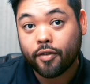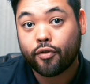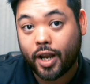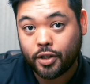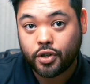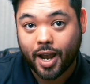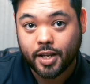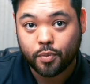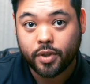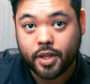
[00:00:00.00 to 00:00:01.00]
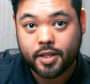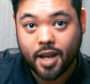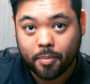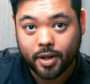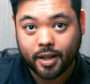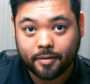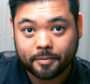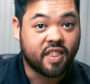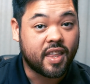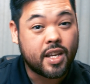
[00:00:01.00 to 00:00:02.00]
a franchise with this company,
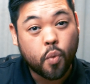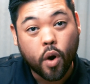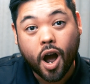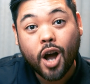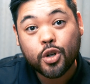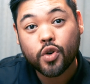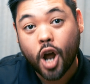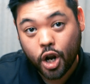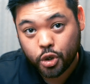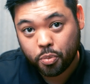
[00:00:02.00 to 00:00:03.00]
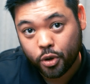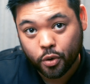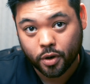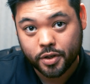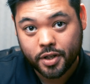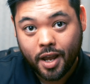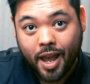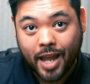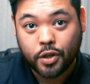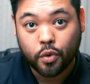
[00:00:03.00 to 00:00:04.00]
these 100 entrepreneurs
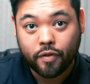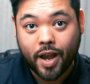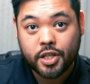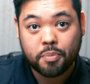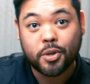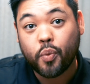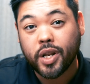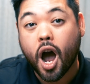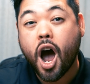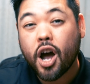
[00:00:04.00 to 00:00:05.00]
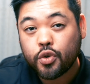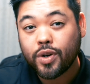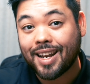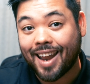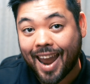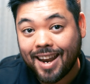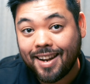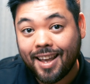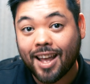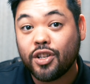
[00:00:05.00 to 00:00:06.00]
had to invest between
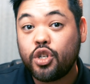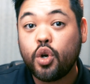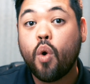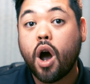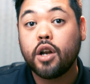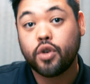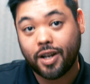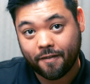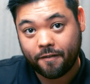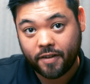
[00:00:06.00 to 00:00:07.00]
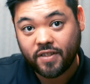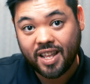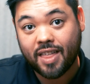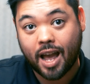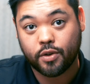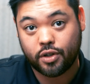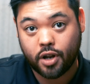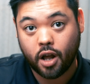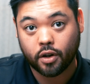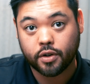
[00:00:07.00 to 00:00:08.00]
$180,000 and
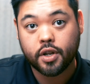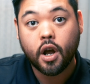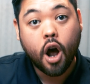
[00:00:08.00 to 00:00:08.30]
$250,000.